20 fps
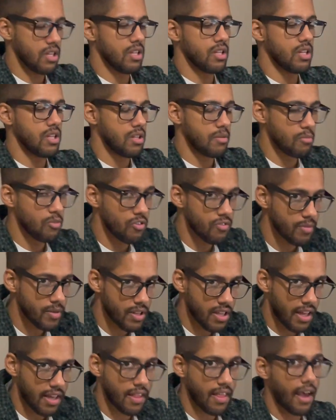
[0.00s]
the movement
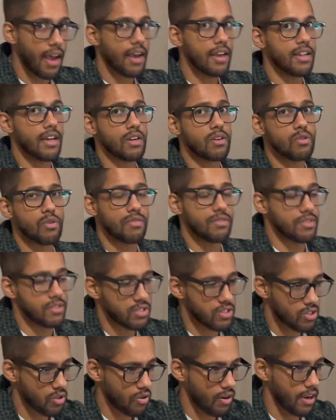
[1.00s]
like that. I don't know if this is
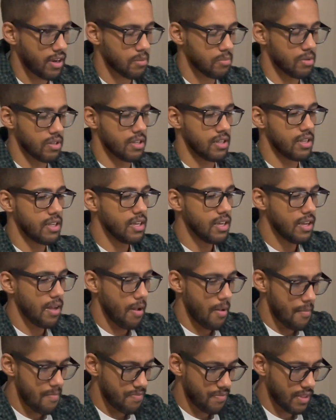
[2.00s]
correct, but
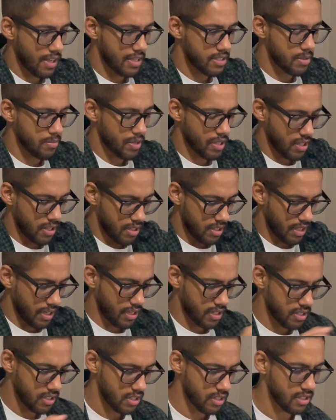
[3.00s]
typically, like
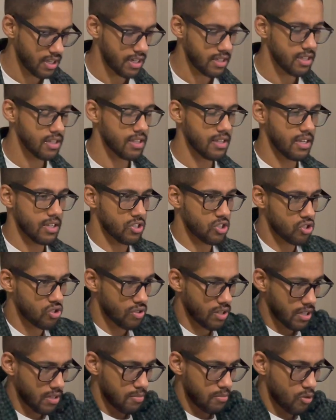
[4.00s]
technically a
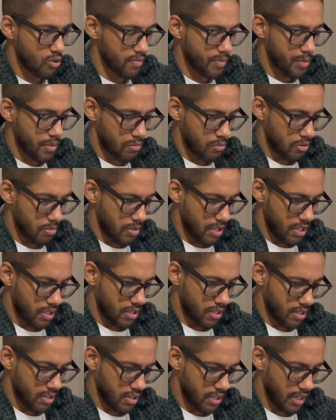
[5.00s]
strict movement would be
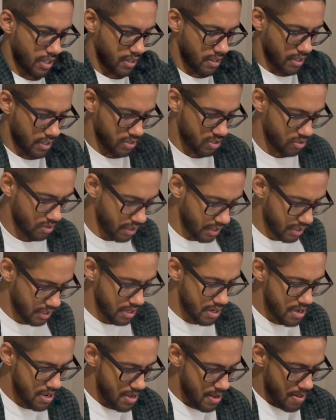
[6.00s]
like this, right?
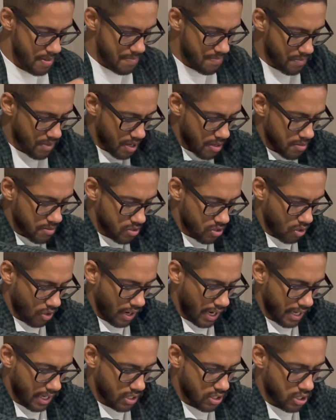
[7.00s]
So
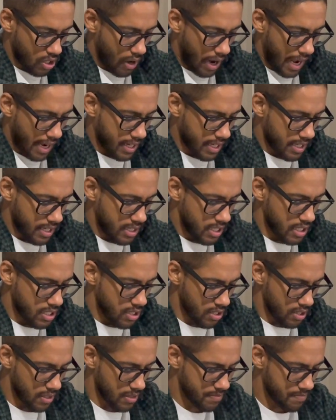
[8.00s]
I crack
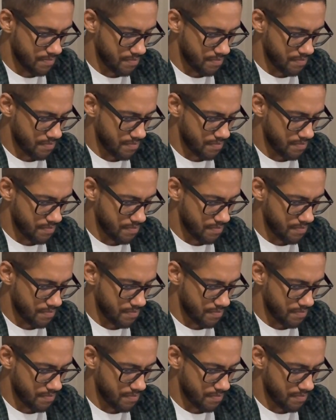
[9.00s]
here,